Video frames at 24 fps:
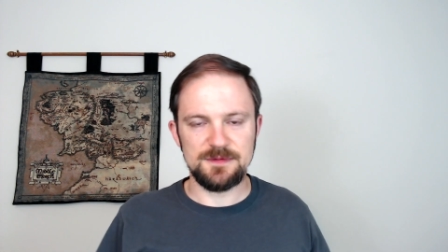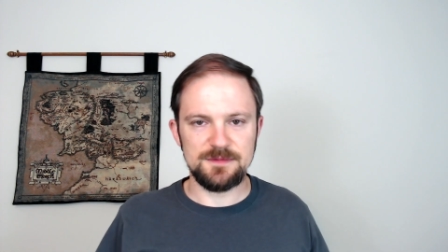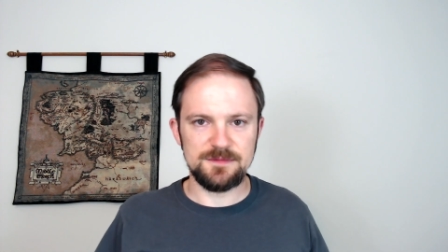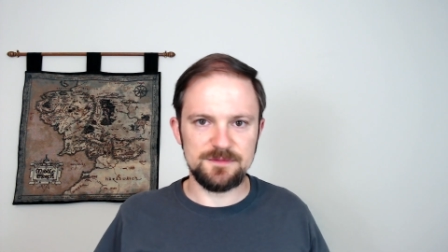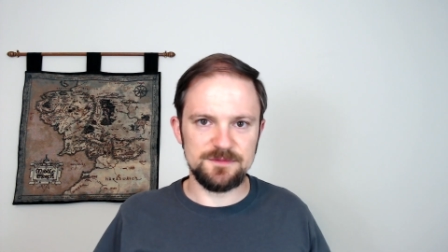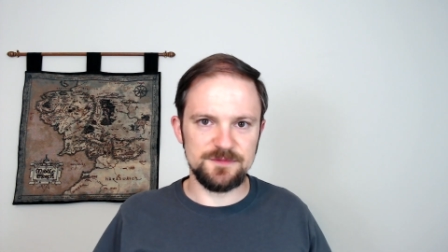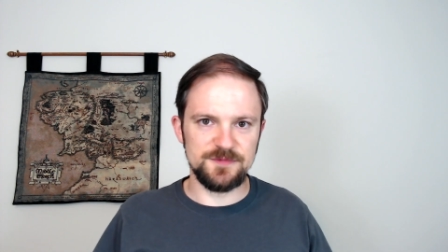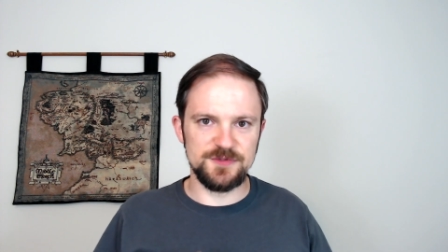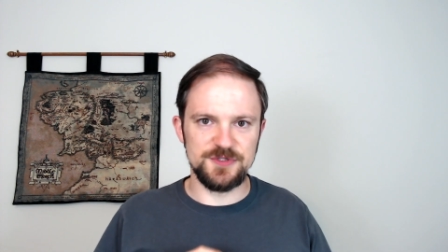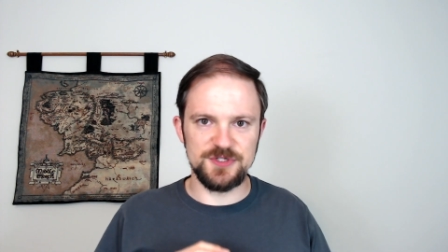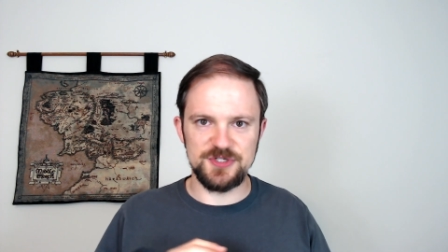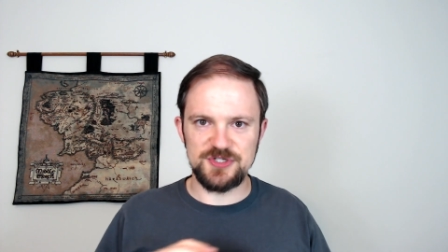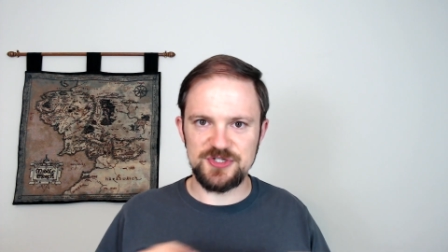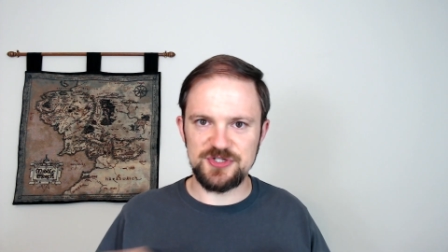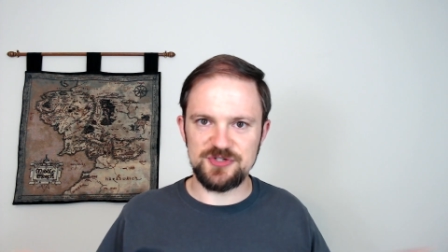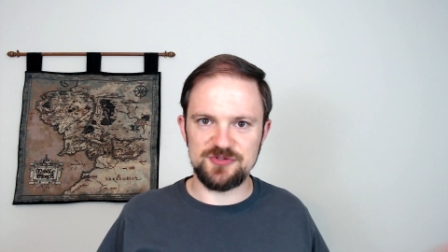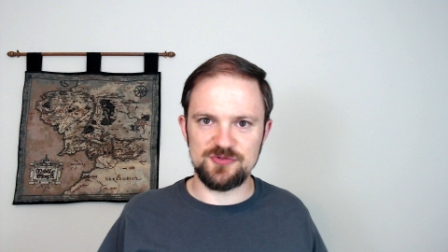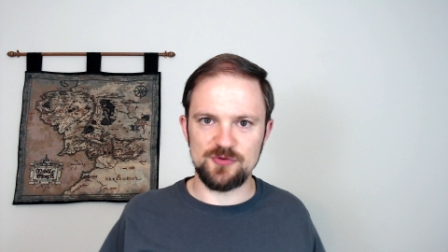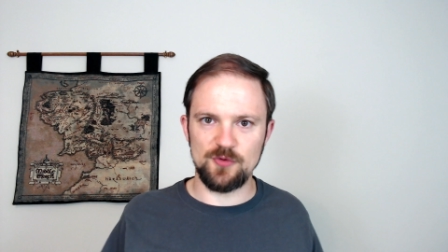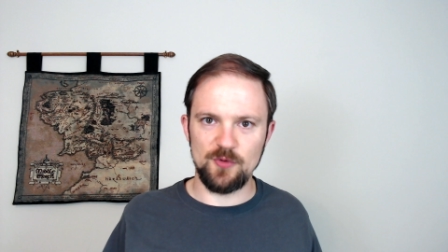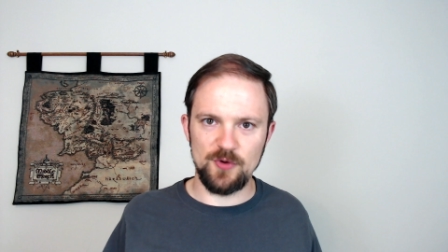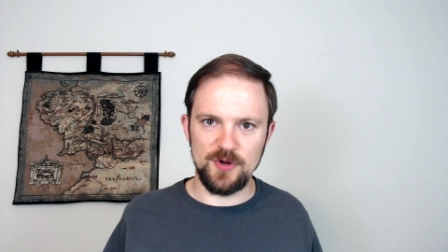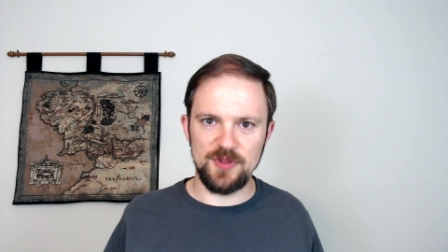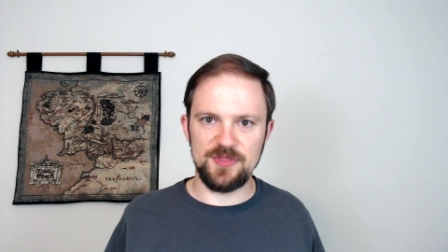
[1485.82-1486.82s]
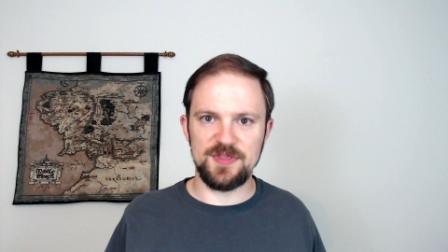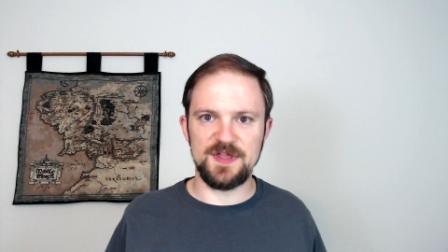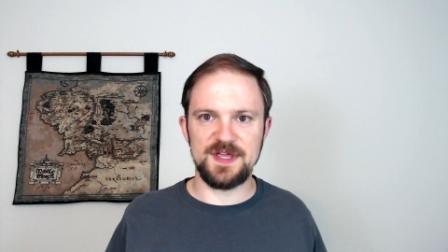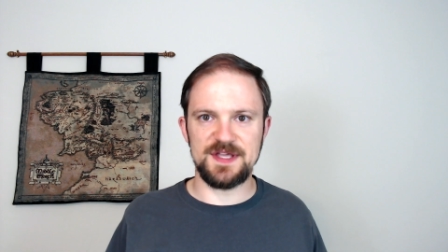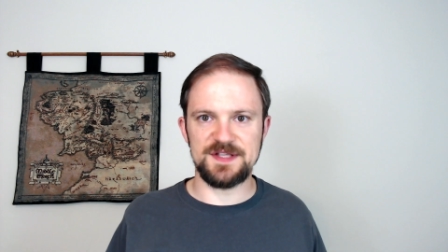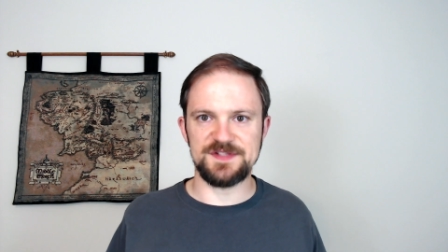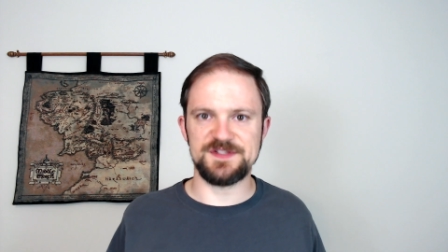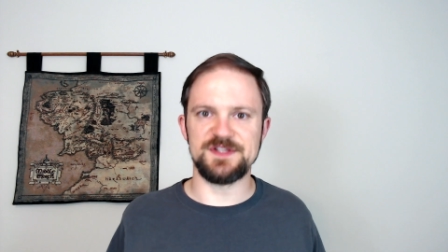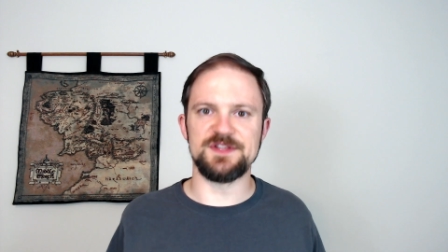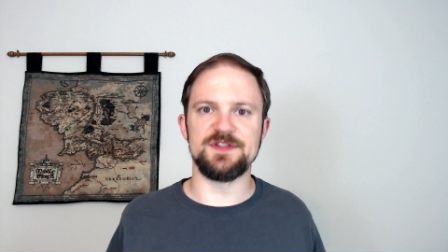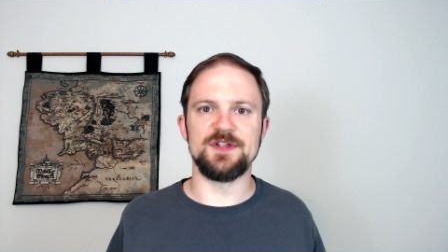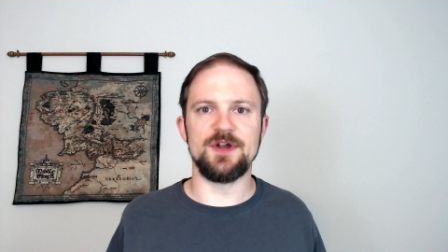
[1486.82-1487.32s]
destroy
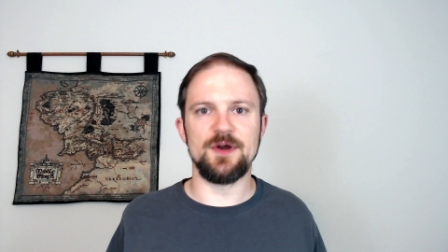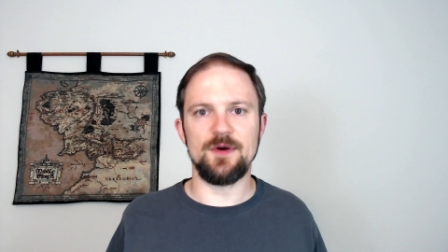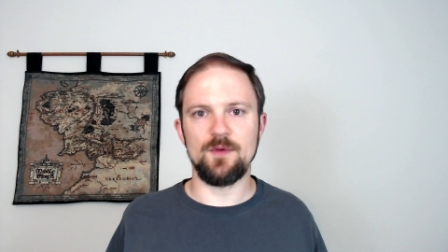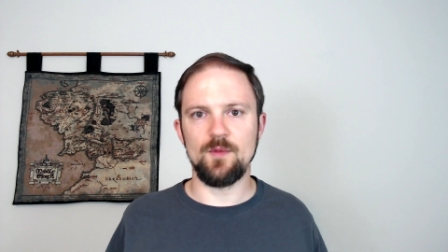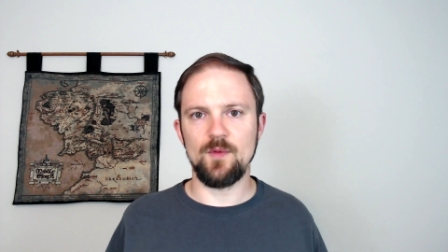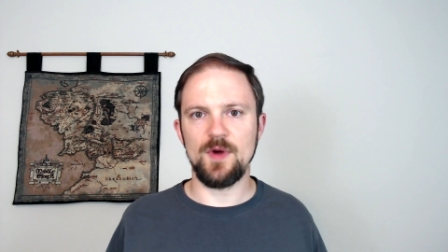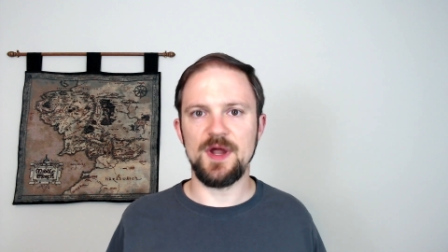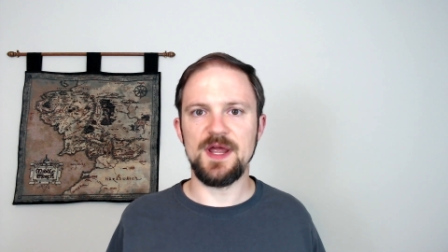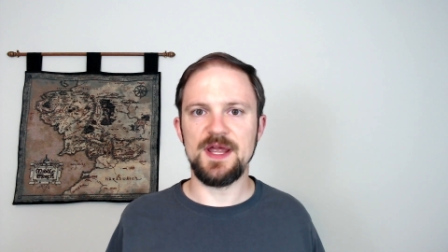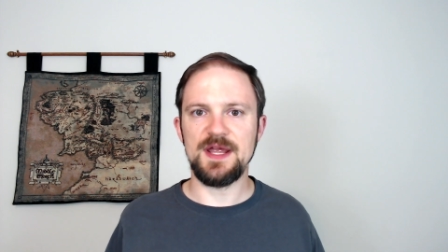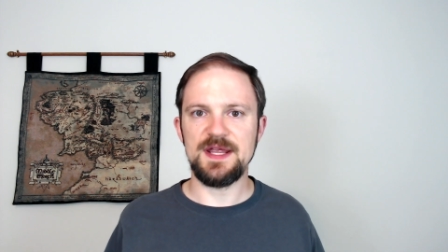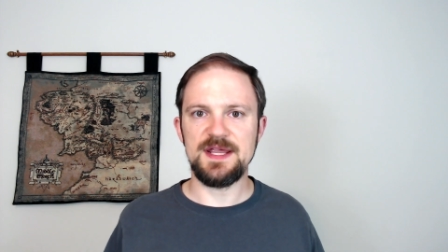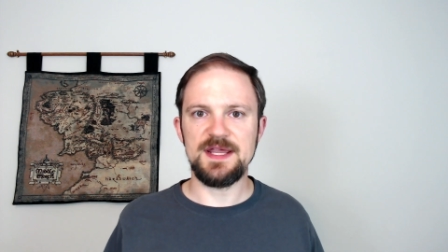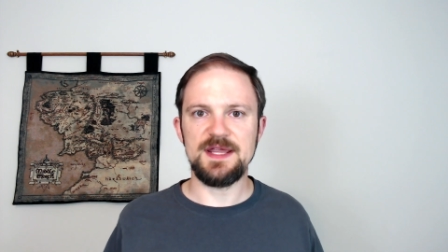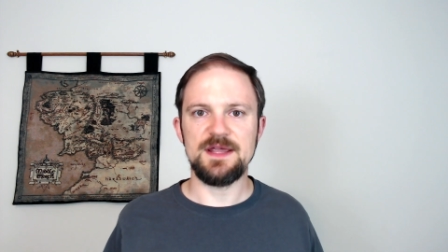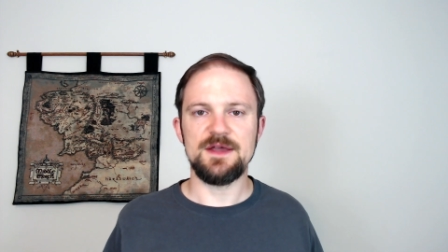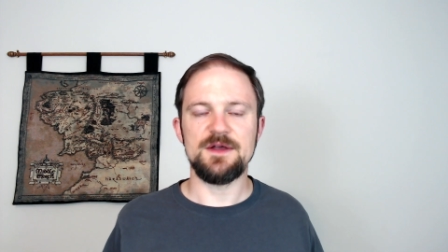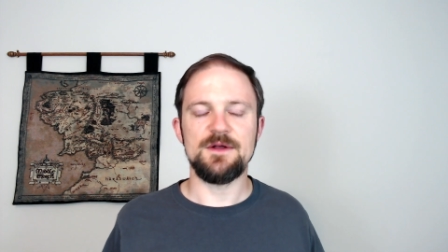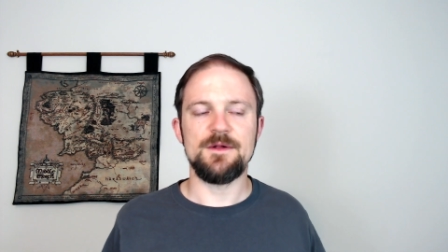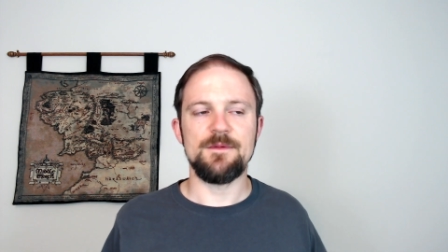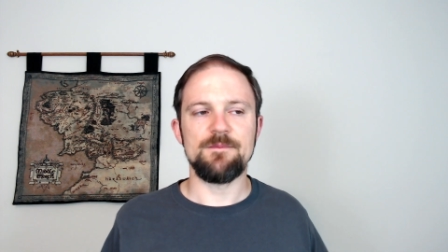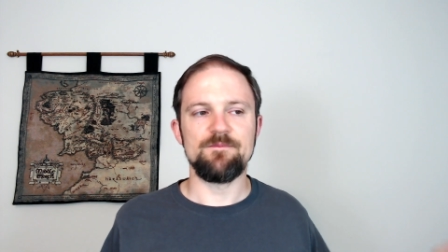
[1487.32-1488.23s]
things in their way.